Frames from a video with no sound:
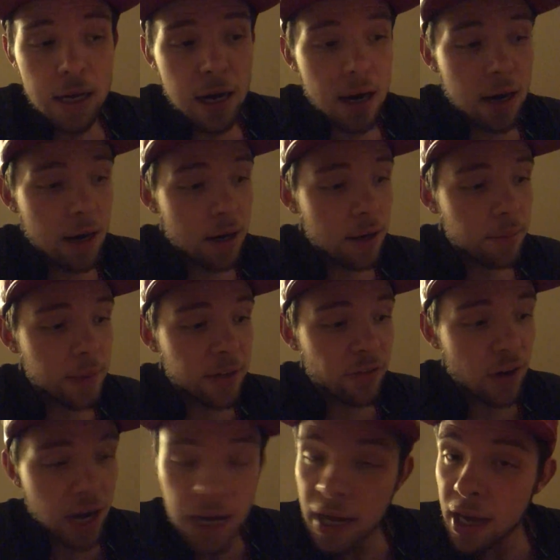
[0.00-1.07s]
If
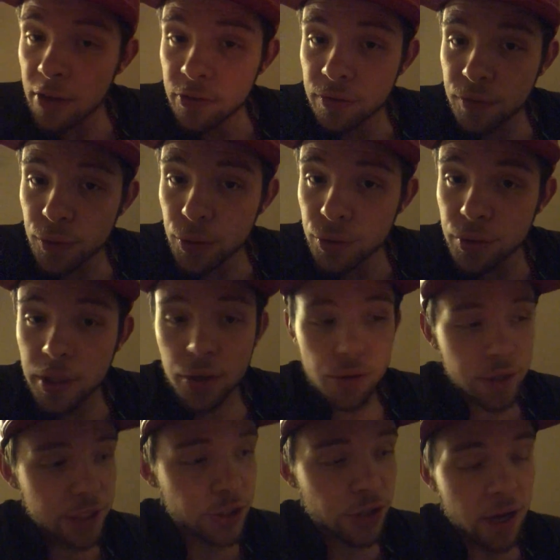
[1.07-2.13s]
I have food, the
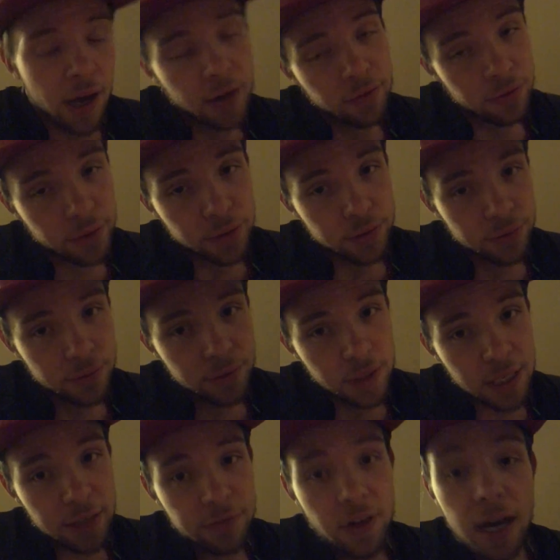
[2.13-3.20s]
Orisha have food.
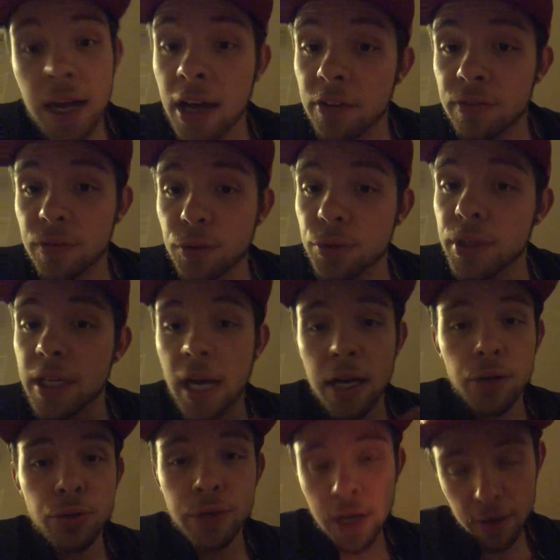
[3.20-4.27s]
If I have food, the
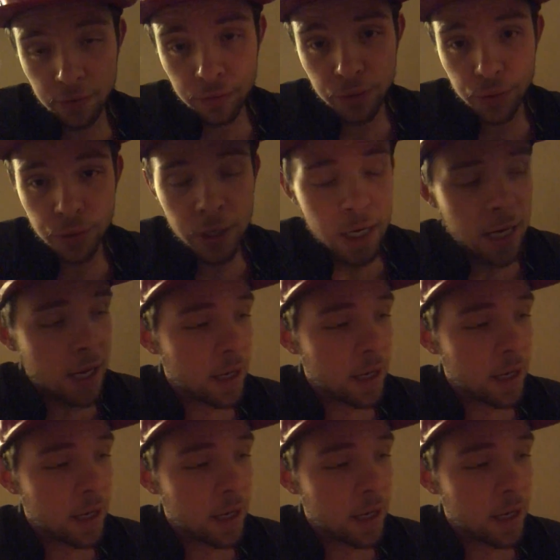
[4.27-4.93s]
Eggun have food.